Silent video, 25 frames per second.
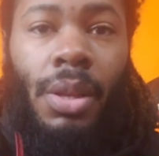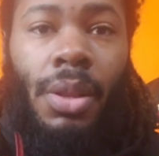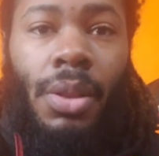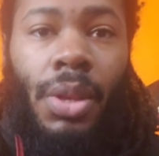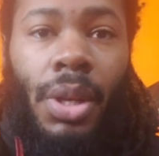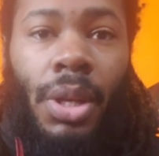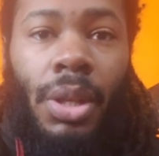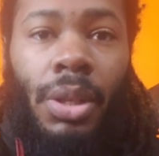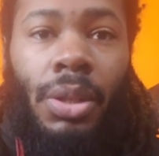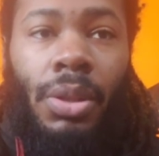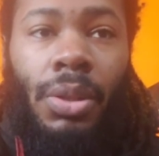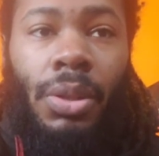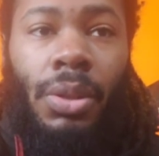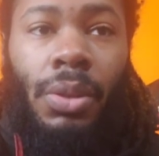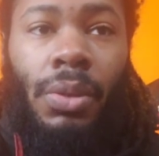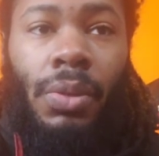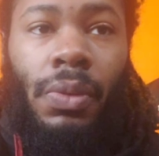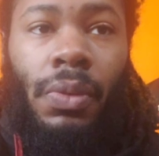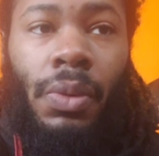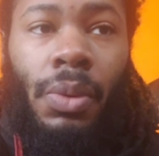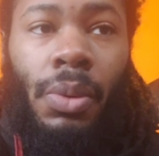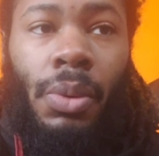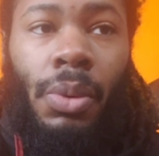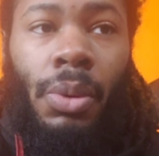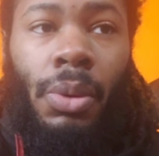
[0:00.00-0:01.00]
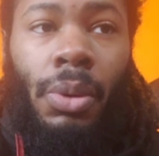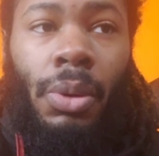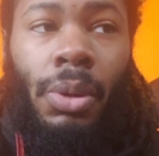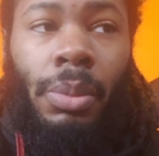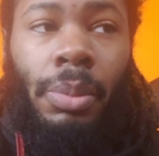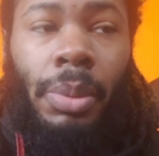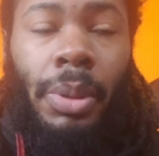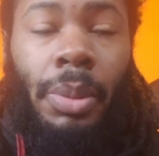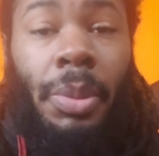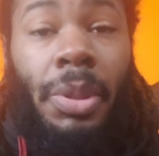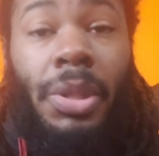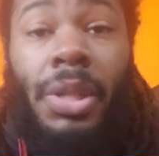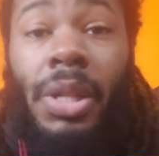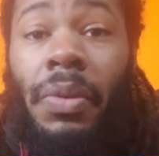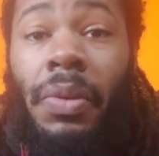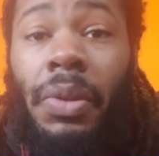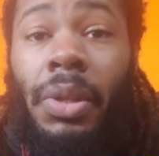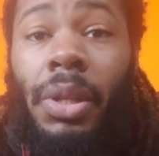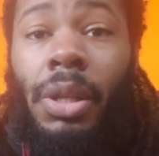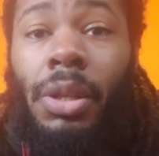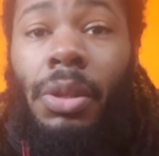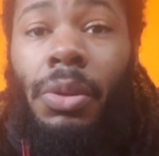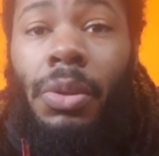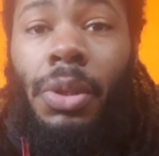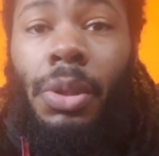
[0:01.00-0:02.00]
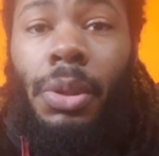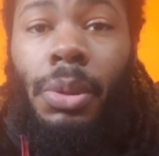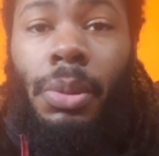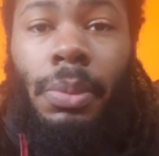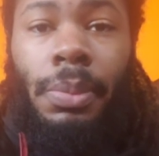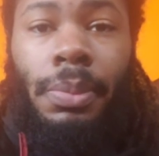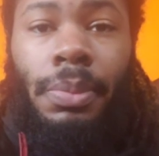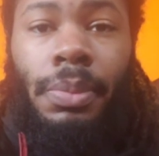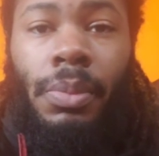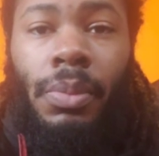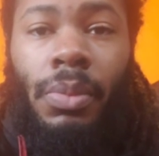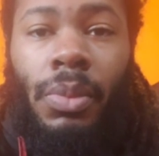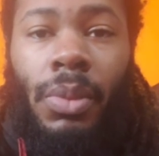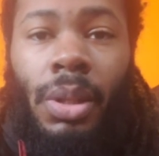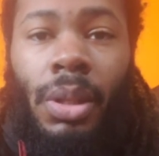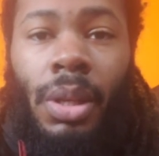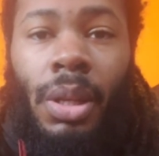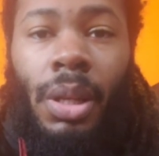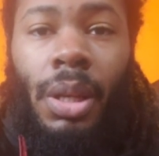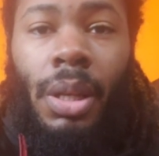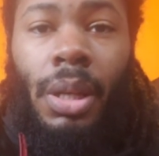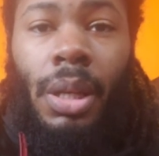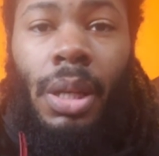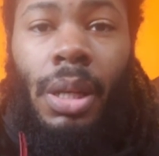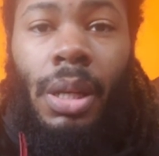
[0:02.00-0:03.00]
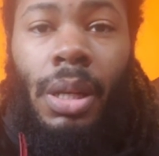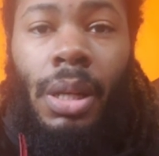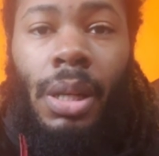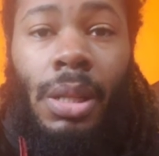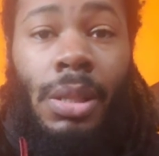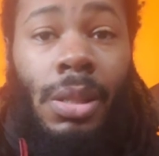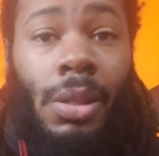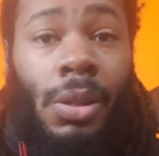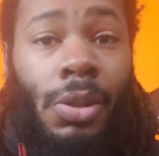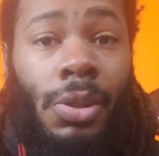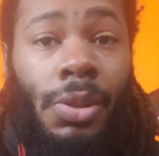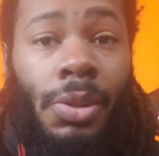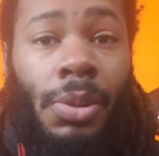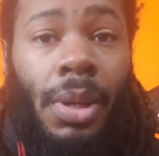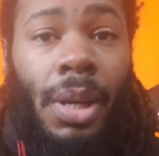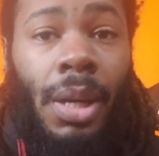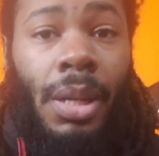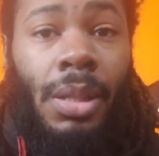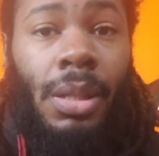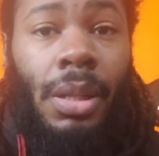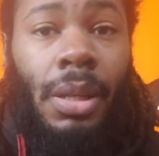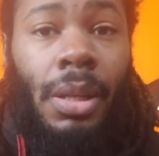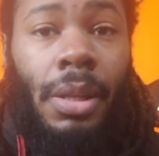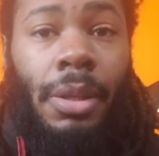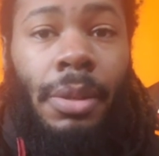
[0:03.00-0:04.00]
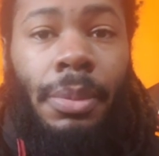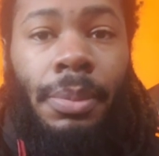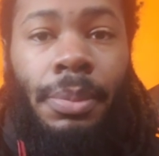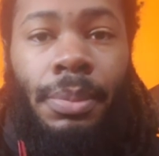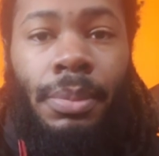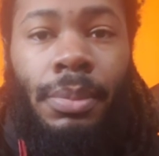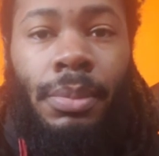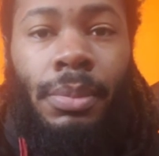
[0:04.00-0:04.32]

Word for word: Thank you for pretty much everything you do. And uh, I'll talk to you guys later.